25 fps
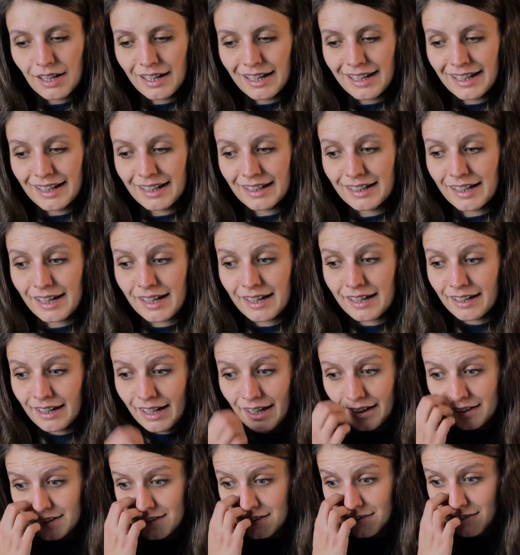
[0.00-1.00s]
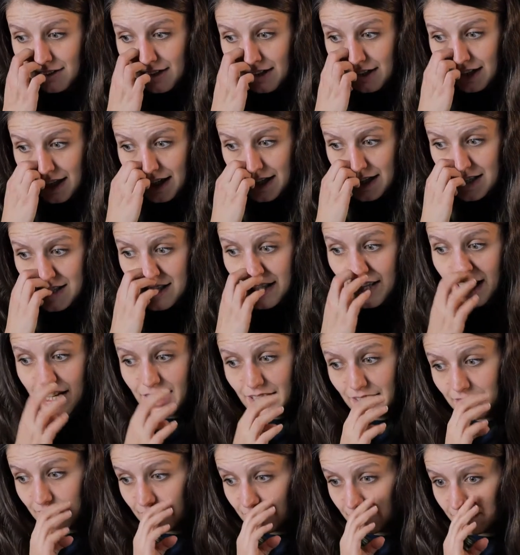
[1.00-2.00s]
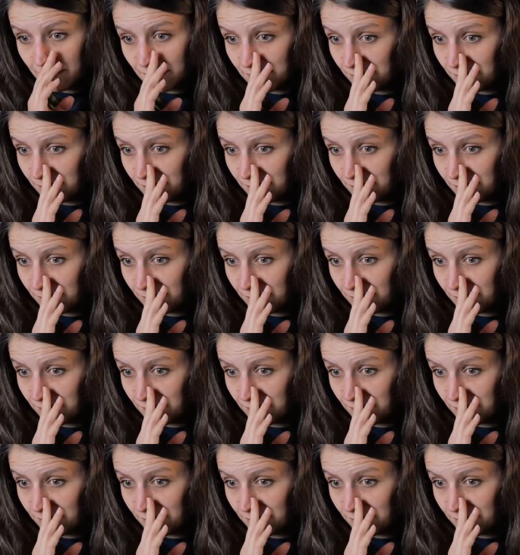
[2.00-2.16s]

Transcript: And I had to realize that